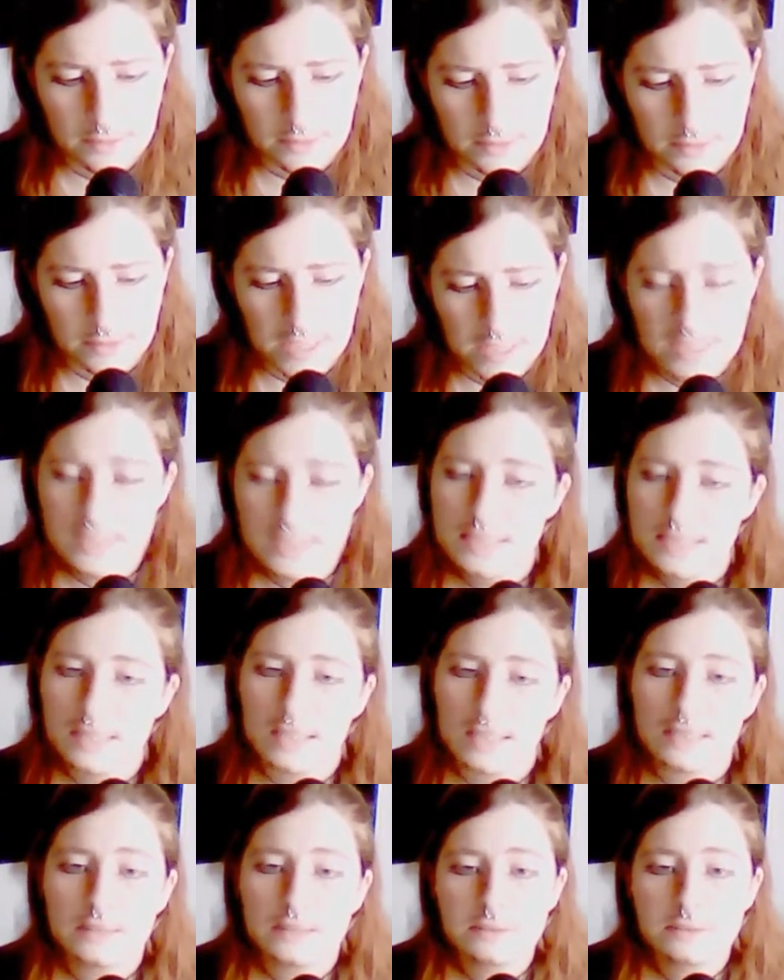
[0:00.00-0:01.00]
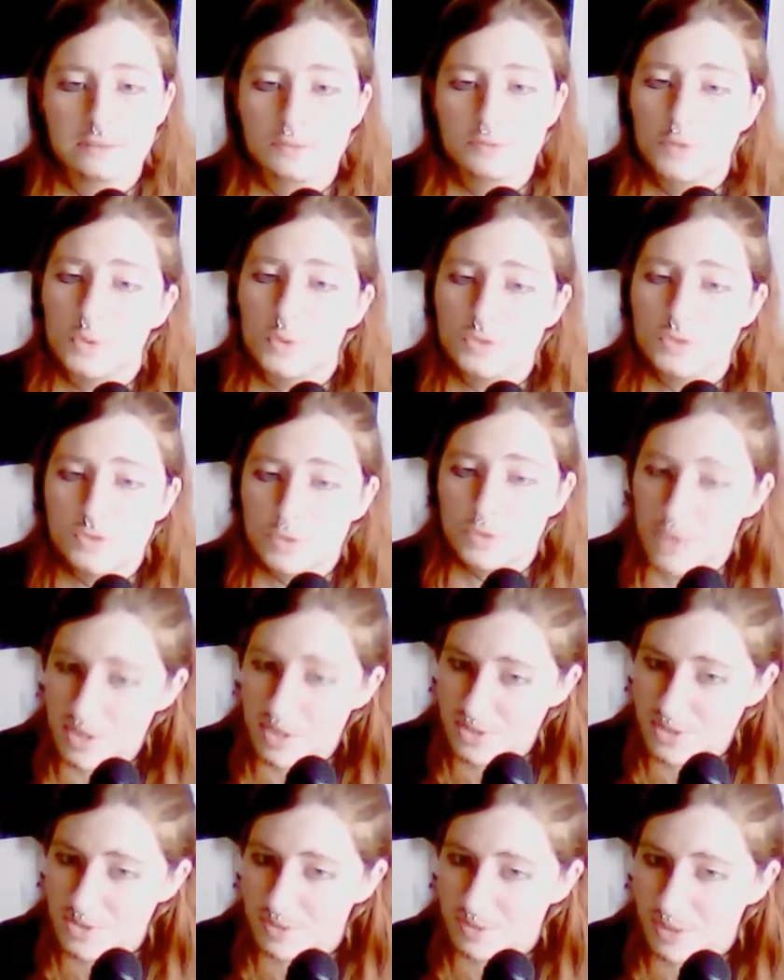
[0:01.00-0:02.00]
Next there is, of course, the
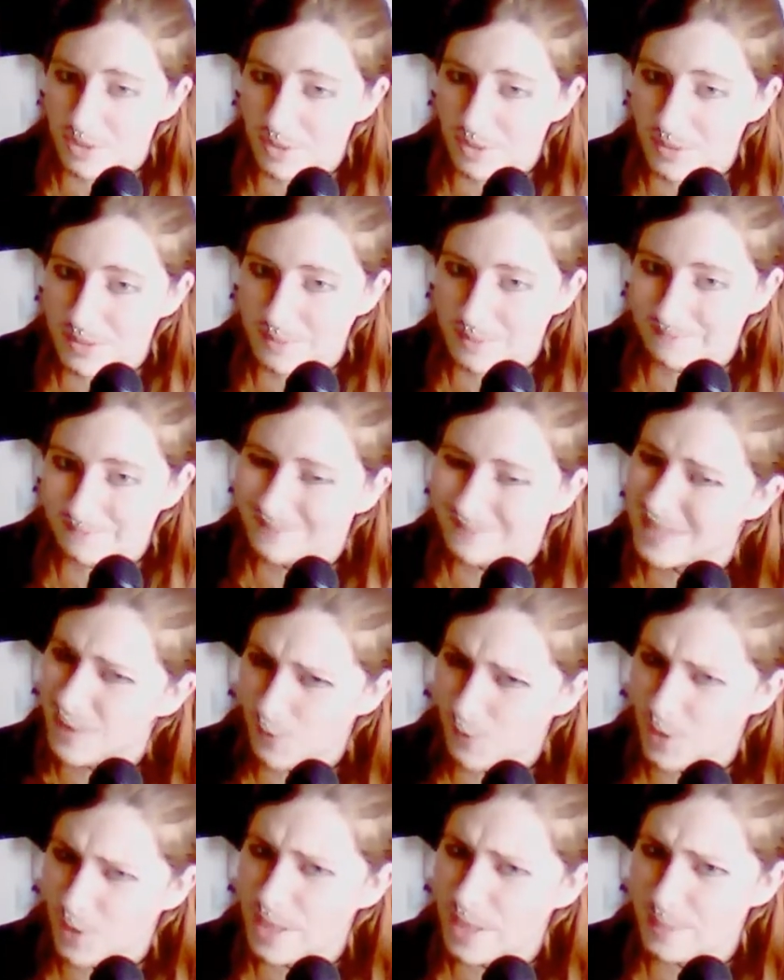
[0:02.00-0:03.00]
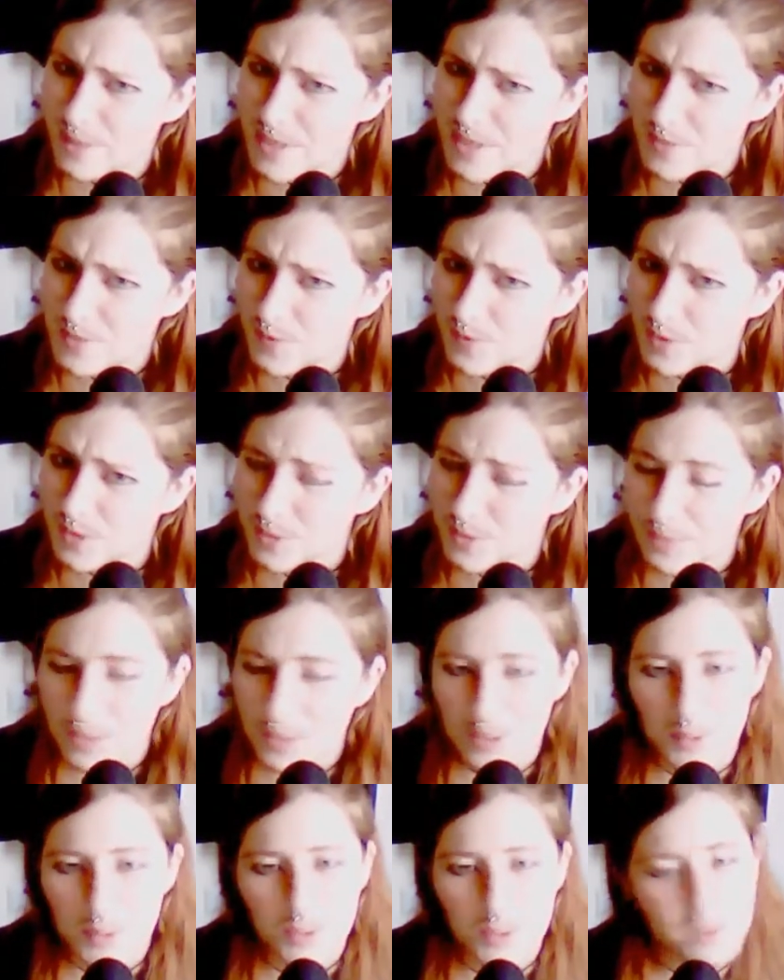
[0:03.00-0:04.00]
crotch unicorn. Funny place for a
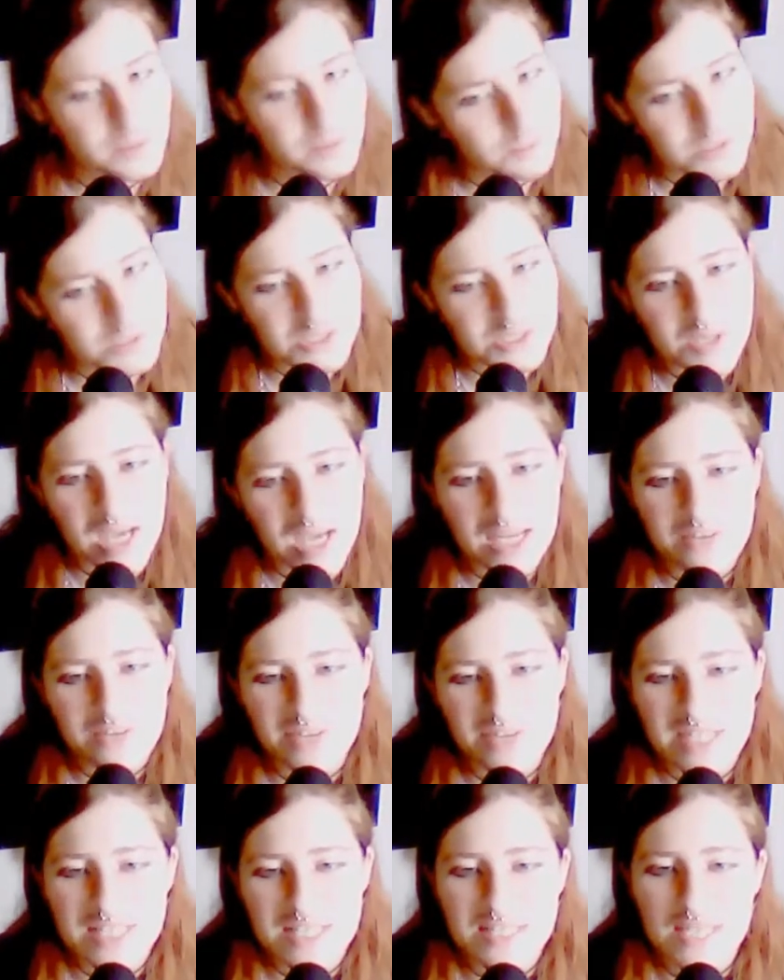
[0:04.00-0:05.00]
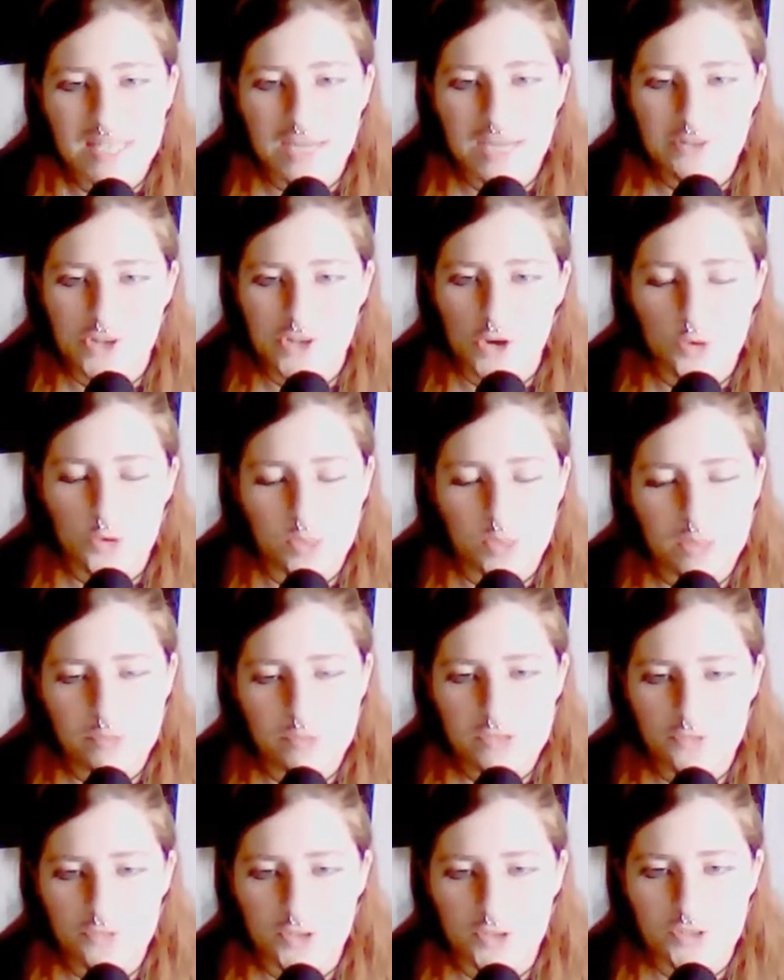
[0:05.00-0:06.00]
unicorn. It was kind of an inside joke when it
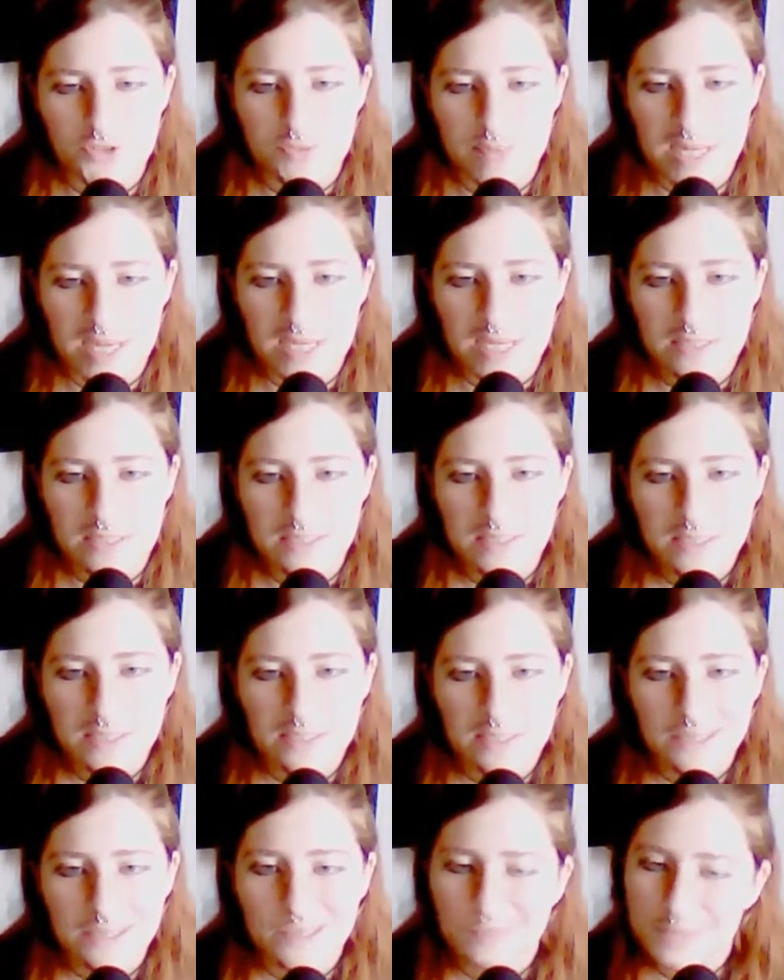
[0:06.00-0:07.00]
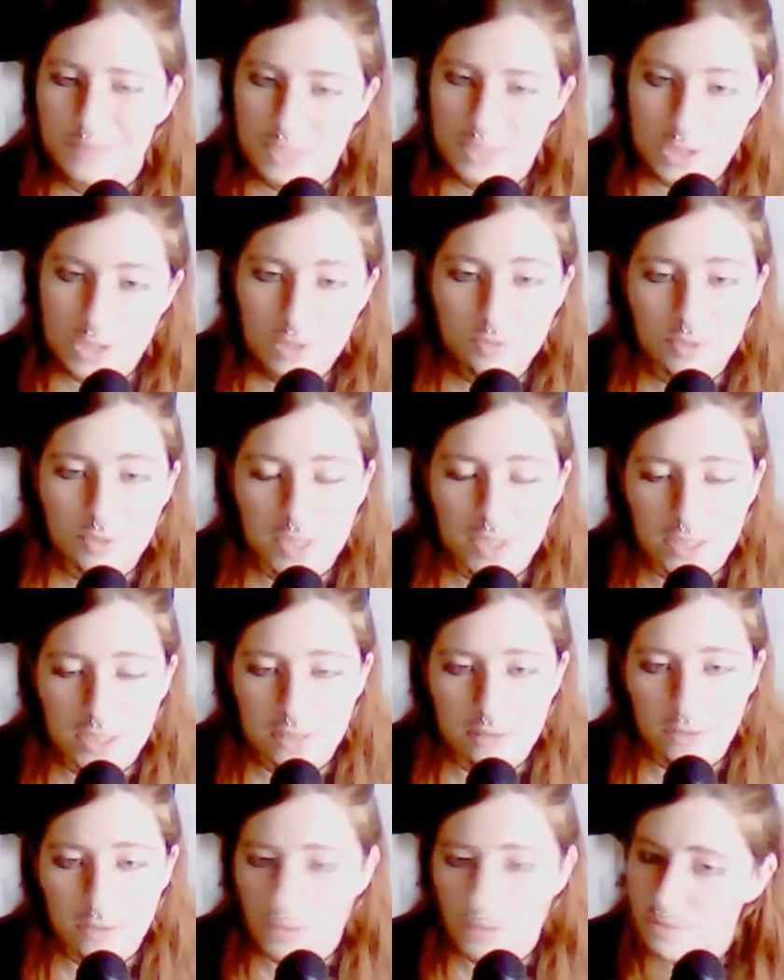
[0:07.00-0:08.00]
was first made, but the
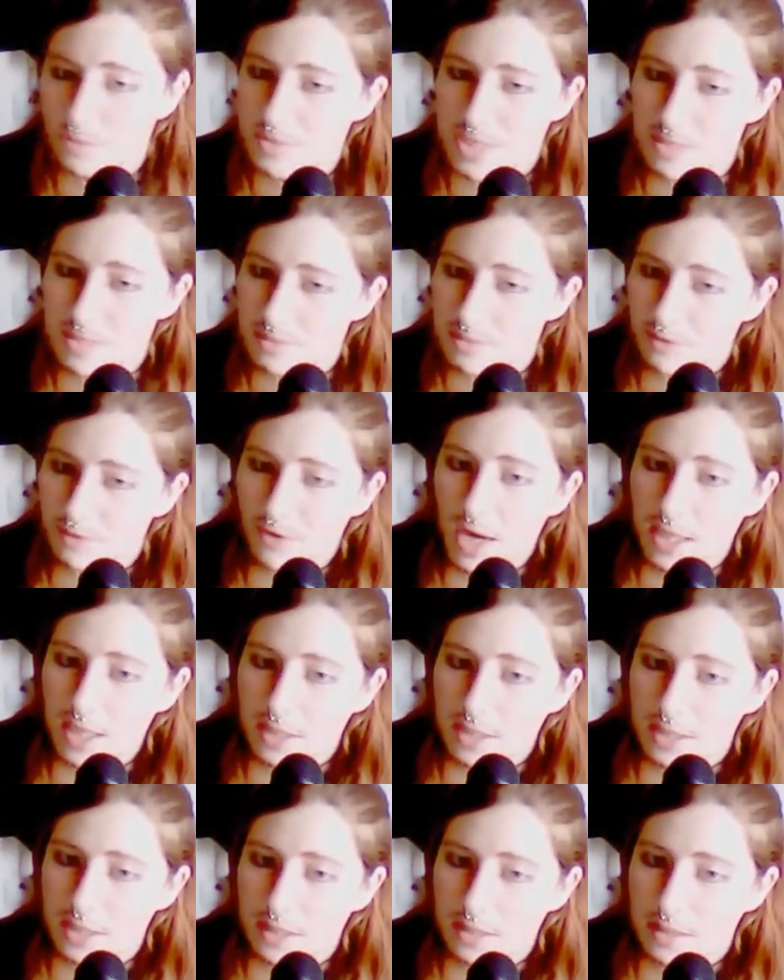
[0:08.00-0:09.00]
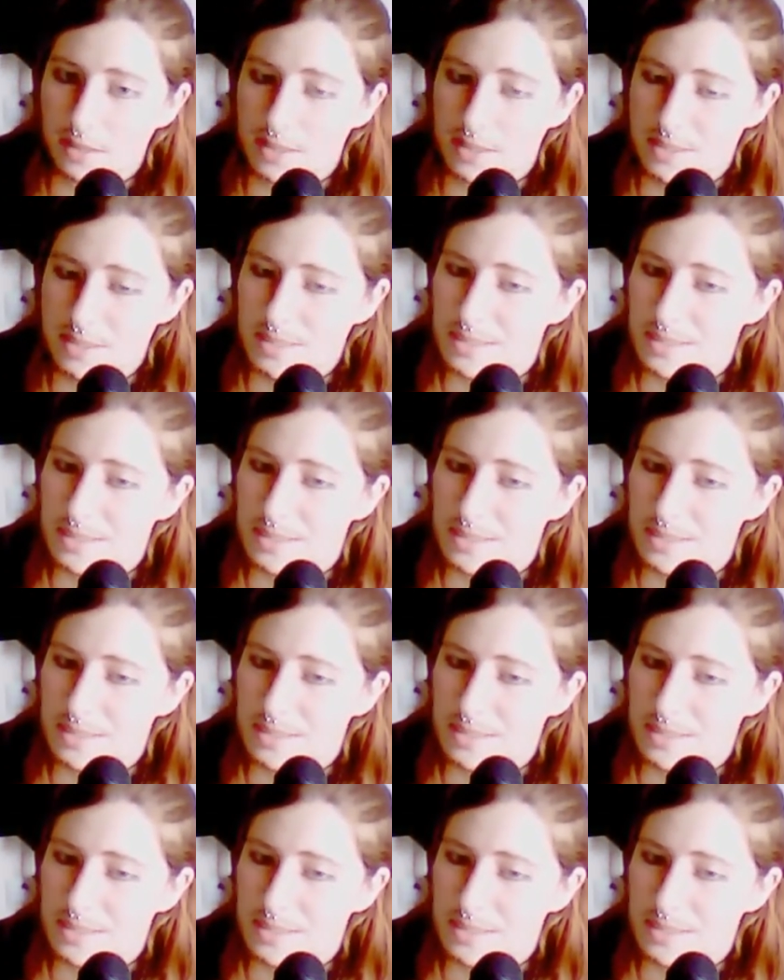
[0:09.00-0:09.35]
children don't seem to find it unless